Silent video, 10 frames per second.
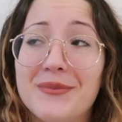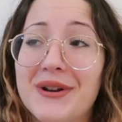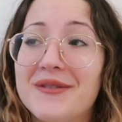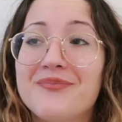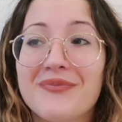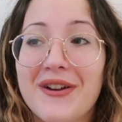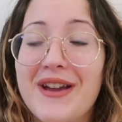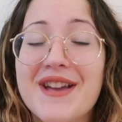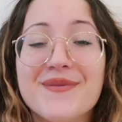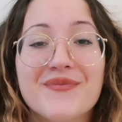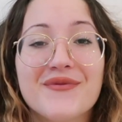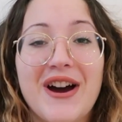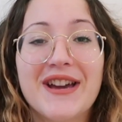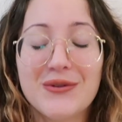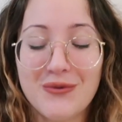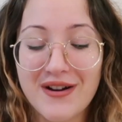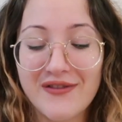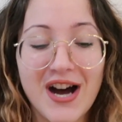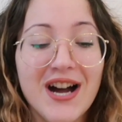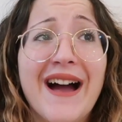But okay, fine, whatever.